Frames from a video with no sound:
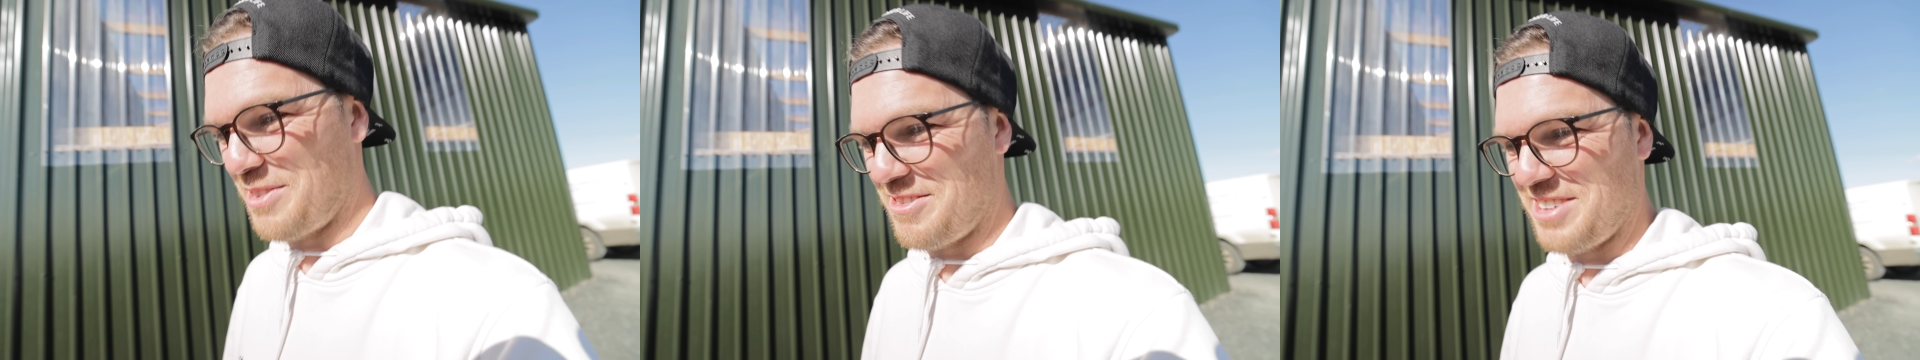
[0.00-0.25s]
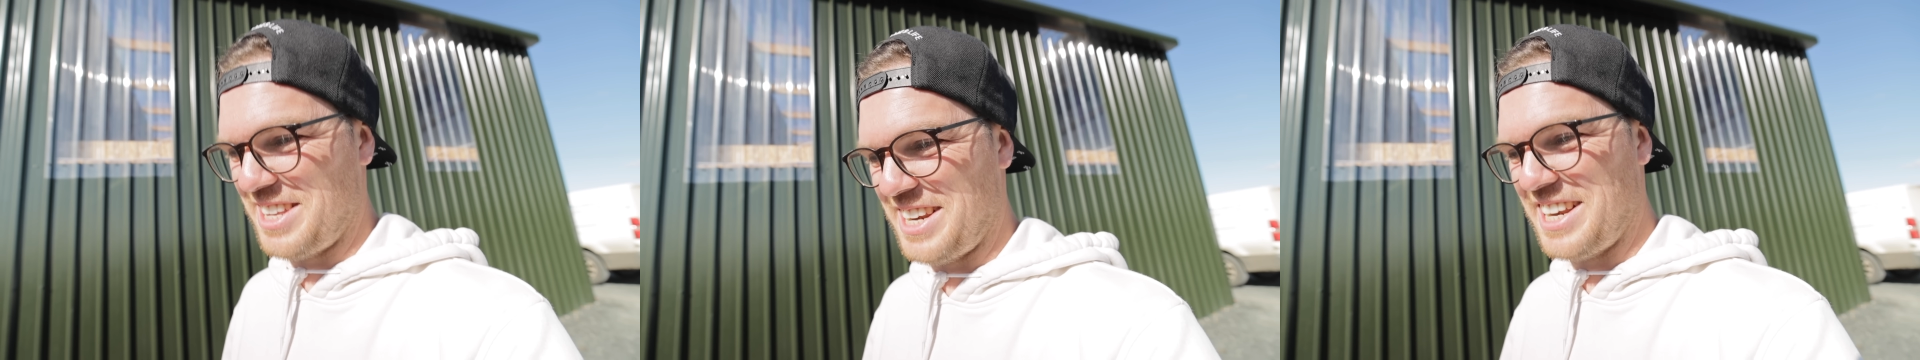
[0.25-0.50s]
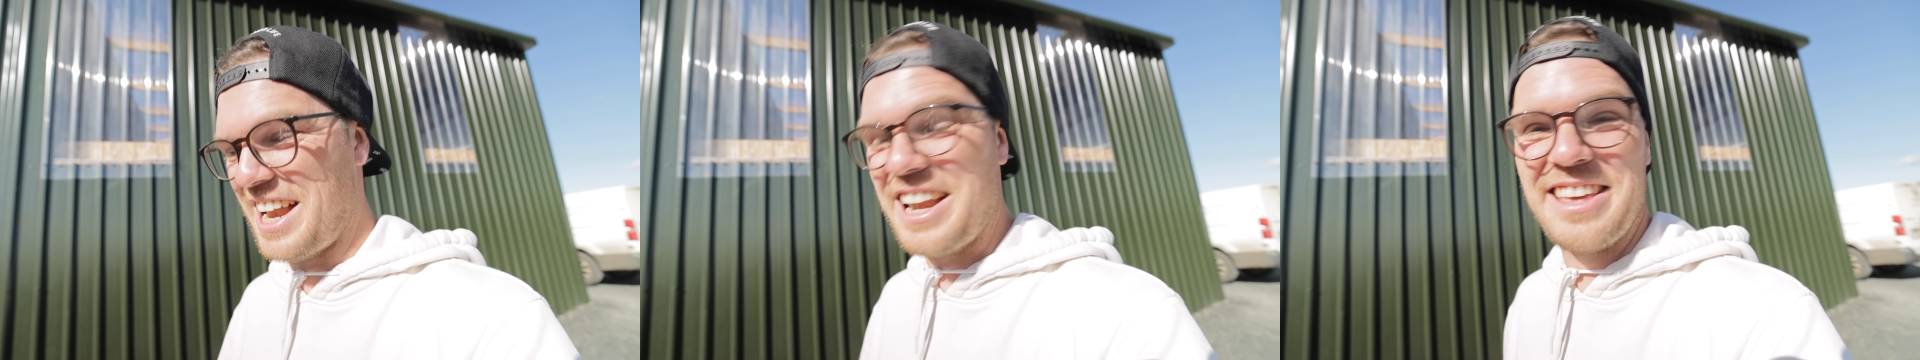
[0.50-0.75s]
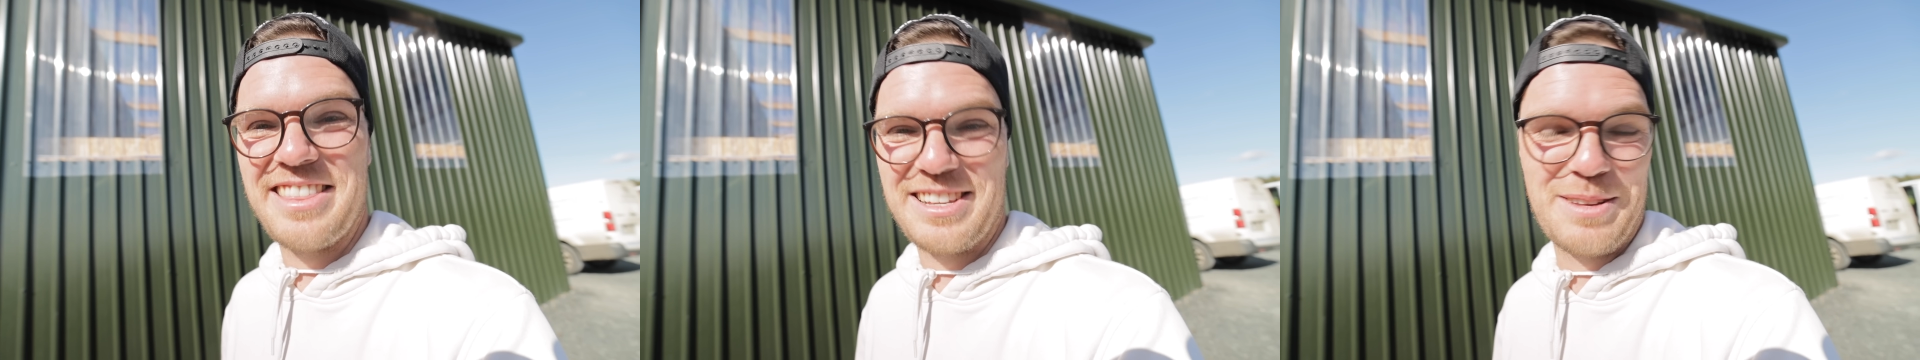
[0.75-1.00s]
won't really need
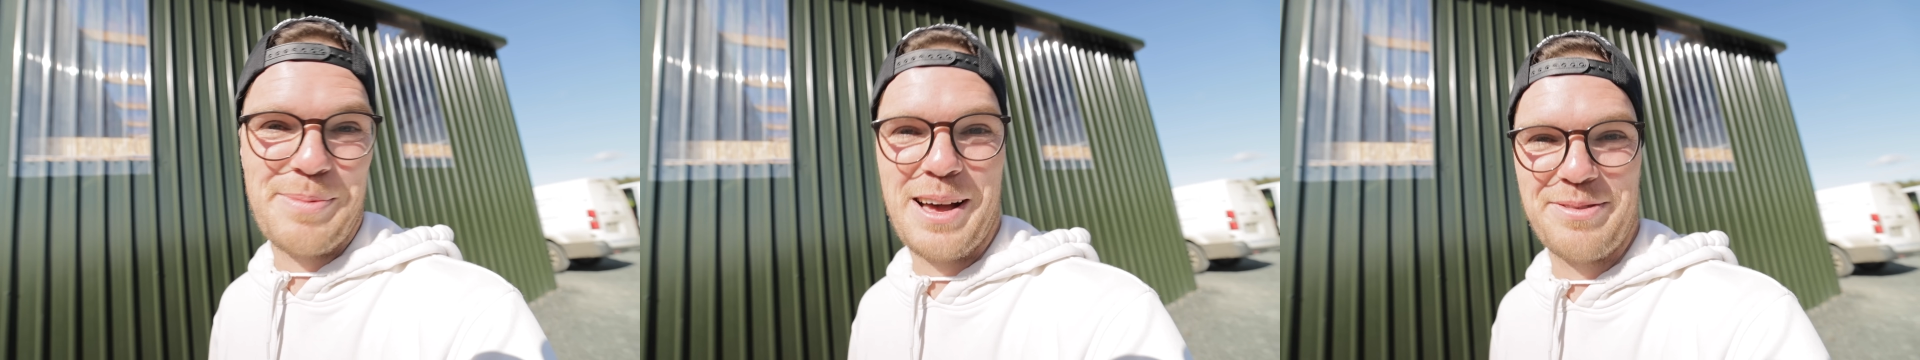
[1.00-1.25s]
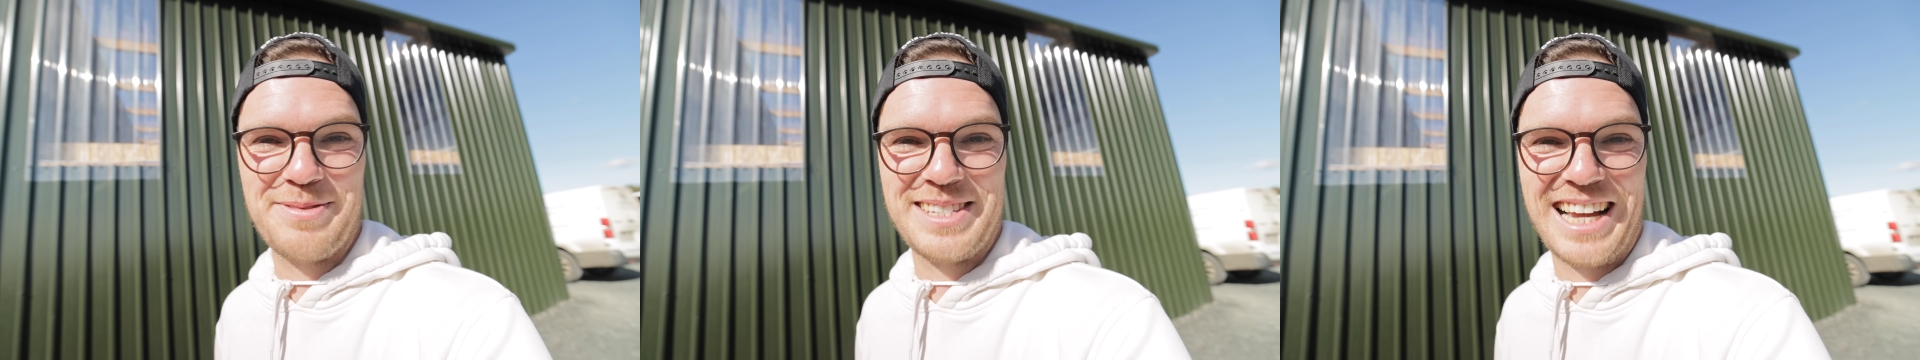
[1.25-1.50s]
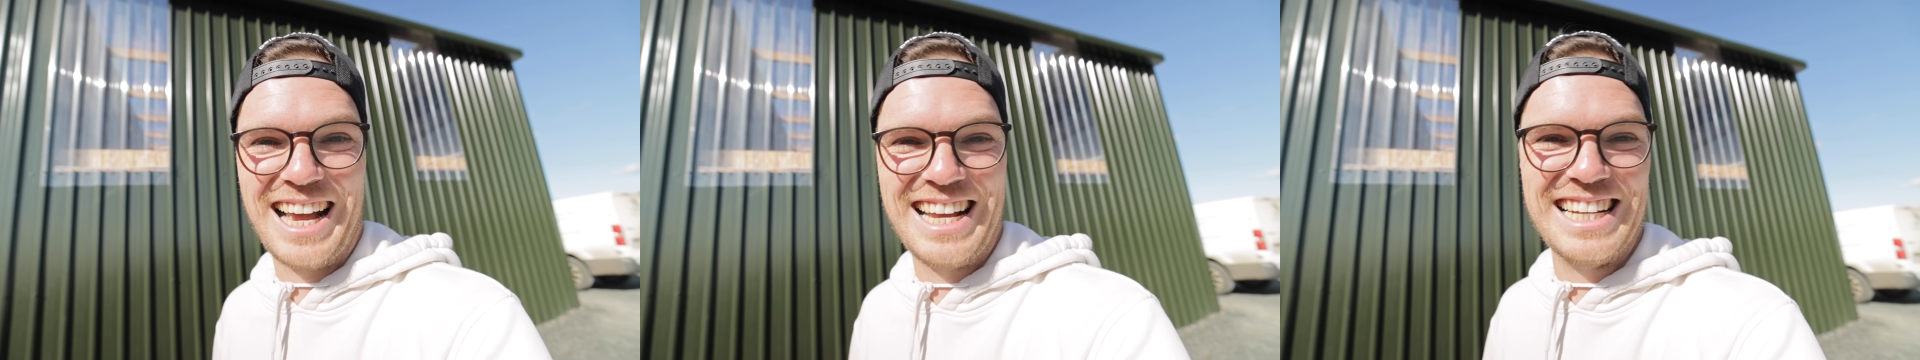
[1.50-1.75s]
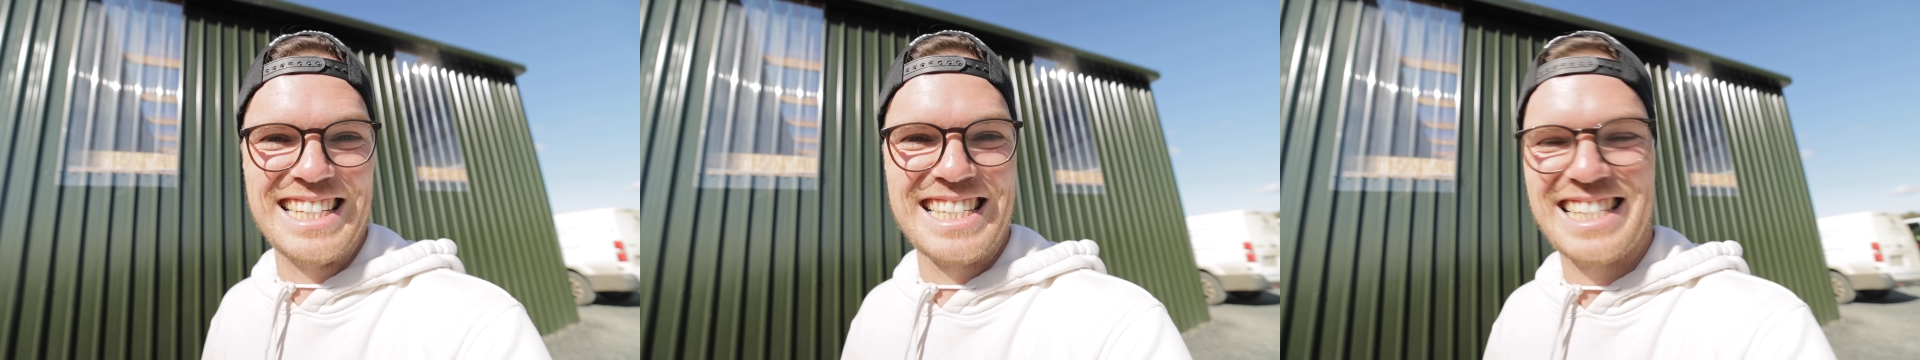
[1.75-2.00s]
any of this apart from
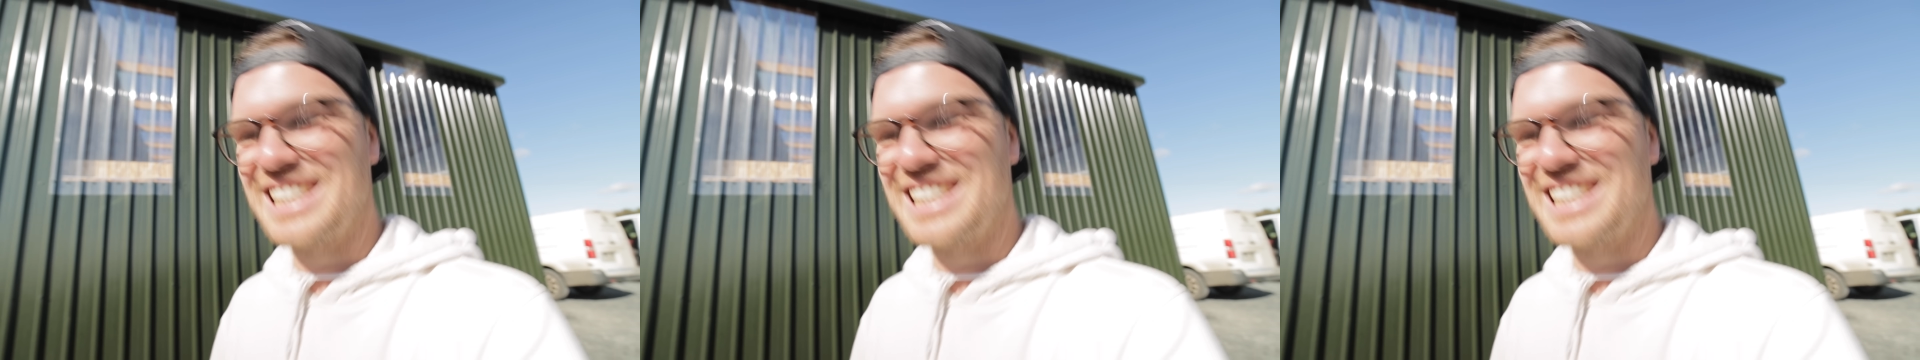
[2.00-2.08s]
tyres.